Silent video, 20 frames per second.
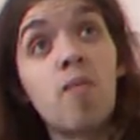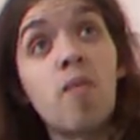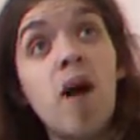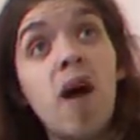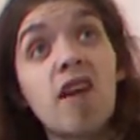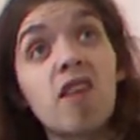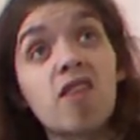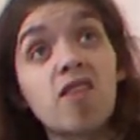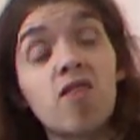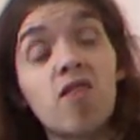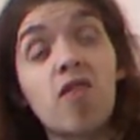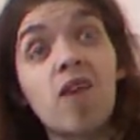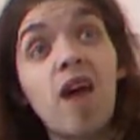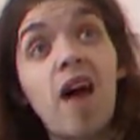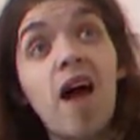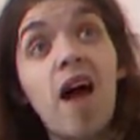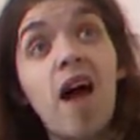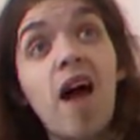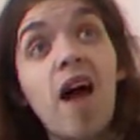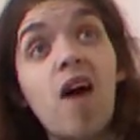based on
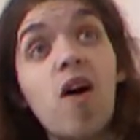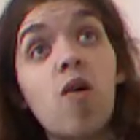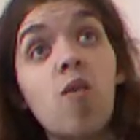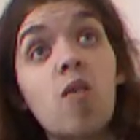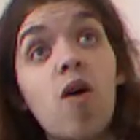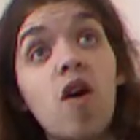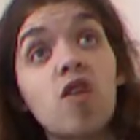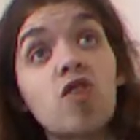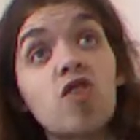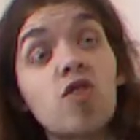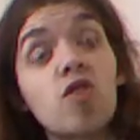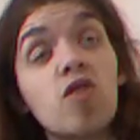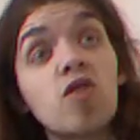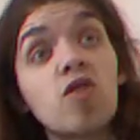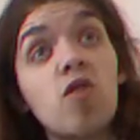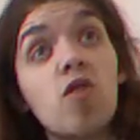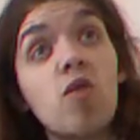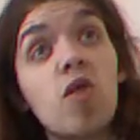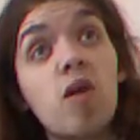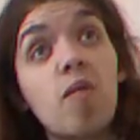how much you can
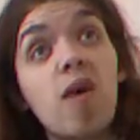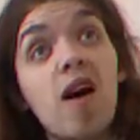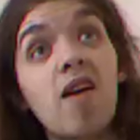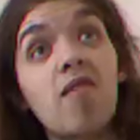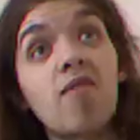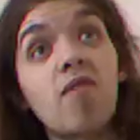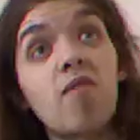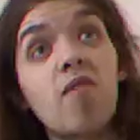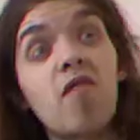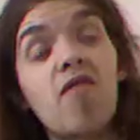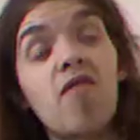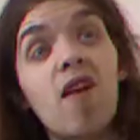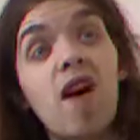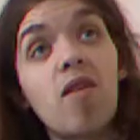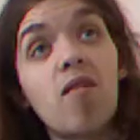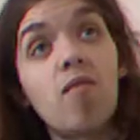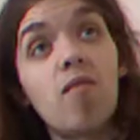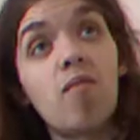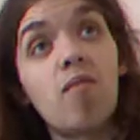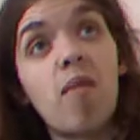talk about them without